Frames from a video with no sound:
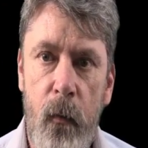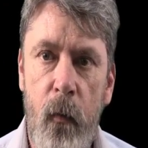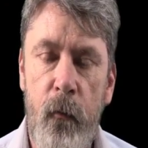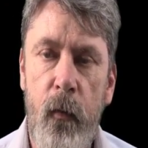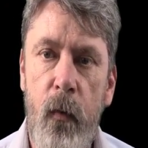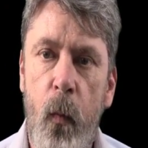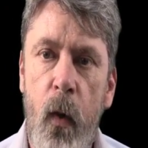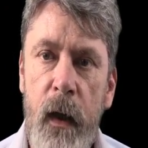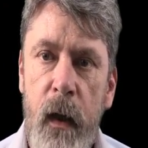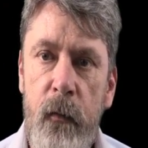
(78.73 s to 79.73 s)
over
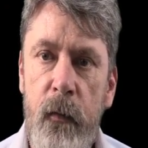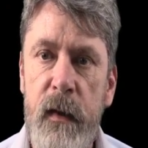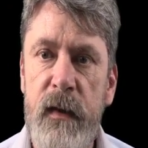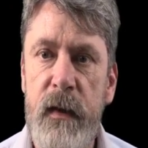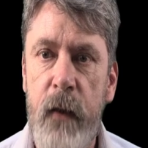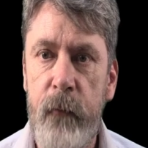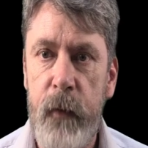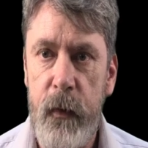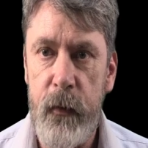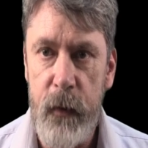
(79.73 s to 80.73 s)

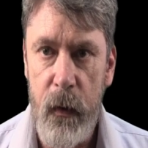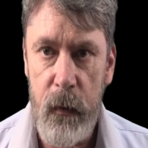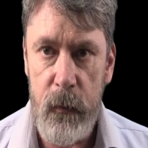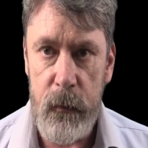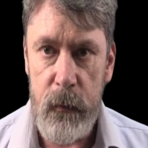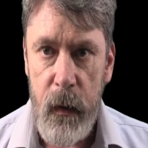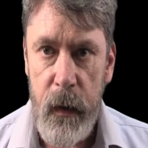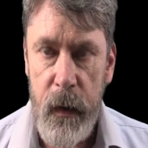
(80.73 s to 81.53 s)
170 shells